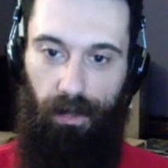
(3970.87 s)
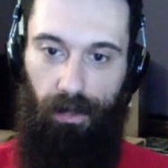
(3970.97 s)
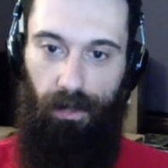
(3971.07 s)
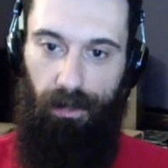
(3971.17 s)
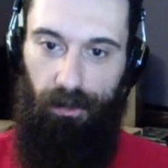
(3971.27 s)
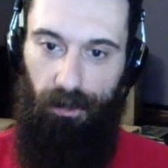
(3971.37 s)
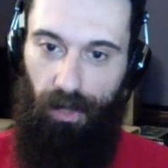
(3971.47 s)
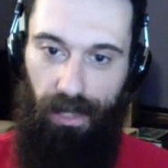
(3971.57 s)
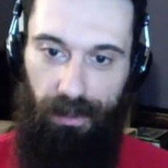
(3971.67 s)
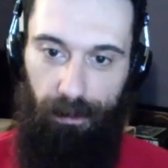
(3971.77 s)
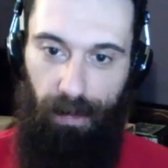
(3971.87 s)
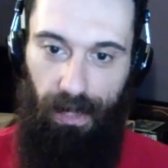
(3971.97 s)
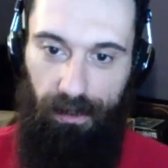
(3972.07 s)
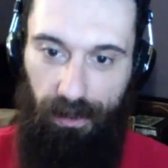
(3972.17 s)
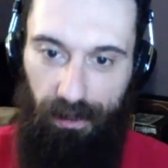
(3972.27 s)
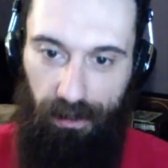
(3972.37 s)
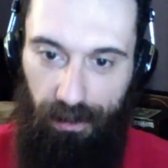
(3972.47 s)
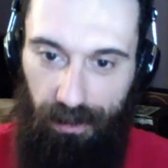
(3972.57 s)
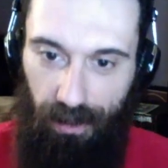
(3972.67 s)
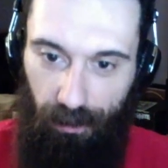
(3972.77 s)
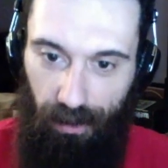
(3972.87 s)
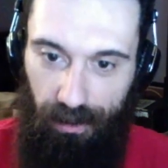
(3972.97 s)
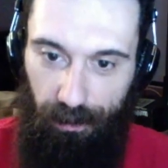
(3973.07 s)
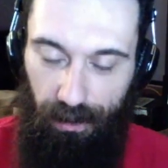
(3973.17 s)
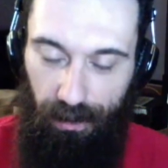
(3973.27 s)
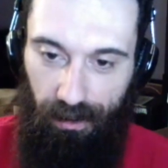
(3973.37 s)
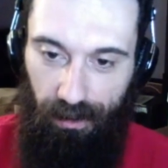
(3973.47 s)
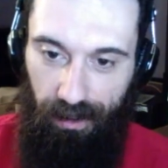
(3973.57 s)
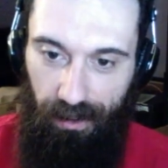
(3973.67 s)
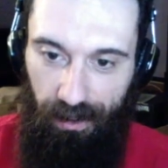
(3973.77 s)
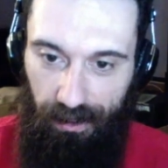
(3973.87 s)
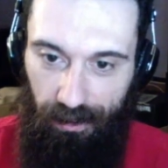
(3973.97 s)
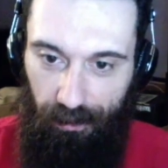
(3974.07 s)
trying his best to stick with us, but clearly he had some